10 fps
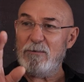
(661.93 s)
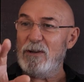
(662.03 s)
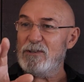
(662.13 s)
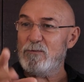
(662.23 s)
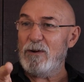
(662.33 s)
but I
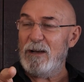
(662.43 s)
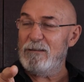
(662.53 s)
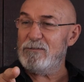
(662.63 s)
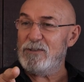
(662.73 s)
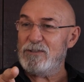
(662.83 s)
just want to,
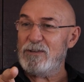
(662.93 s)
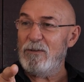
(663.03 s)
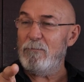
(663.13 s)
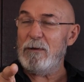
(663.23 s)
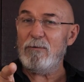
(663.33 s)
just so
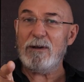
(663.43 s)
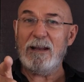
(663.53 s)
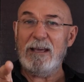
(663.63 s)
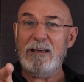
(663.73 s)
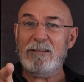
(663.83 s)
that people can
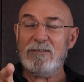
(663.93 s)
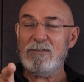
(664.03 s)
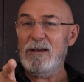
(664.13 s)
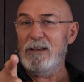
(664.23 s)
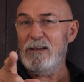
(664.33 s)
hear this,
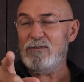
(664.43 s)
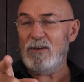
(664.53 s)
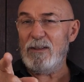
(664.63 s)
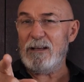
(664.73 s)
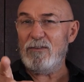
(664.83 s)

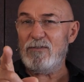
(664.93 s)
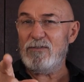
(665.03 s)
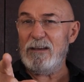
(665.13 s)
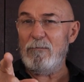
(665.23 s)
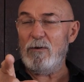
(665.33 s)
so they can
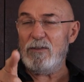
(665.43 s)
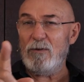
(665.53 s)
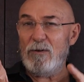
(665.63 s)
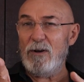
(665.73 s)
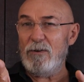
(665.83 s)
see with
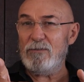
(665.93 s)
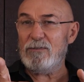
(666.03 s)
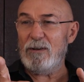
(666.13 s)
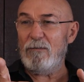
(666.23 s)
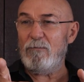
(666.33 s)
your own
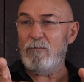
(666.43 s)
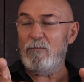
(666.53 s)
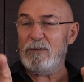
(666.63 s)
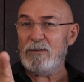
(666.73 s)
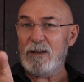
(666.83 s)
self, yep,
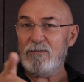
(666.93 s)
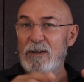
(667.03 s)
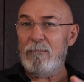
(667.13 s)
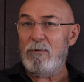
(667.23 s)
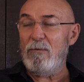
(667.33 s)
with an
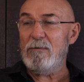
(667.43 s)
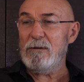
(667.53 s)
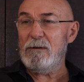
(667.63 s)
example.